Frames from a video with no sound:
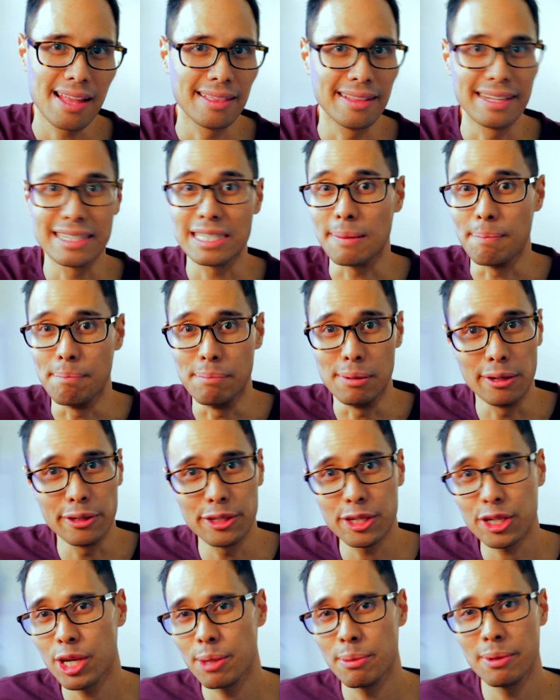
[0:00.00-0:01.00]
Let's build
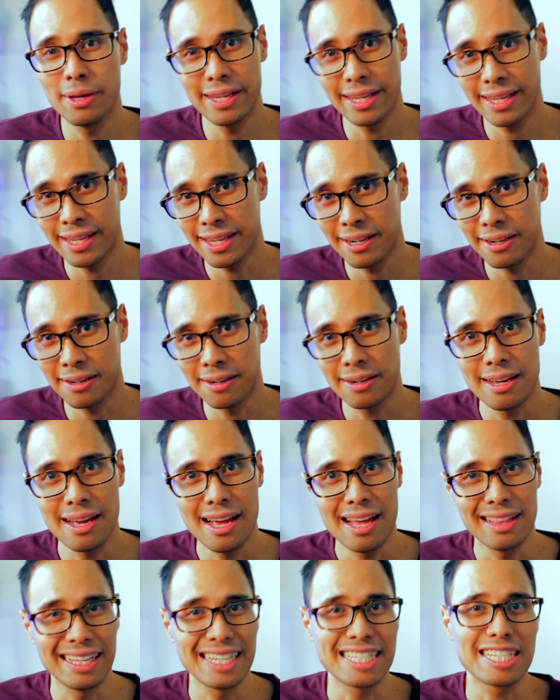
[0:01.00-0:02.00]
a community here.
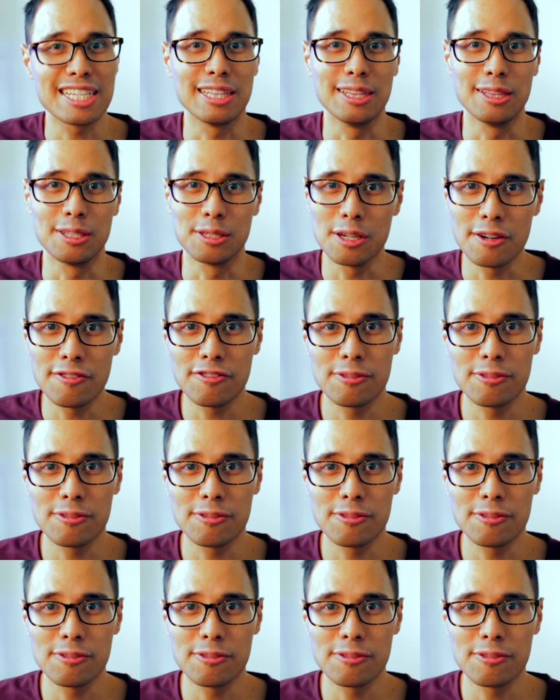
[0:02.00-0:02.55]
Let's learn